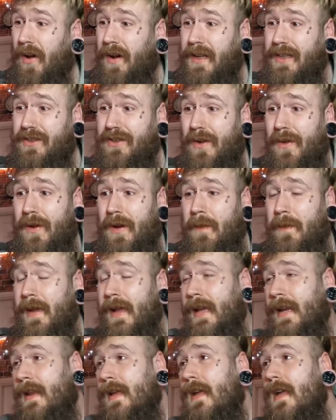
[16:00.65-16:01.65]
on it, you know what I
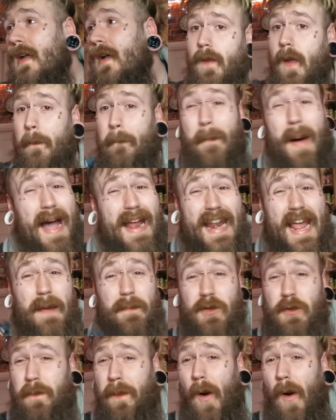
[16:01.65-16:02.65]
mean? My name is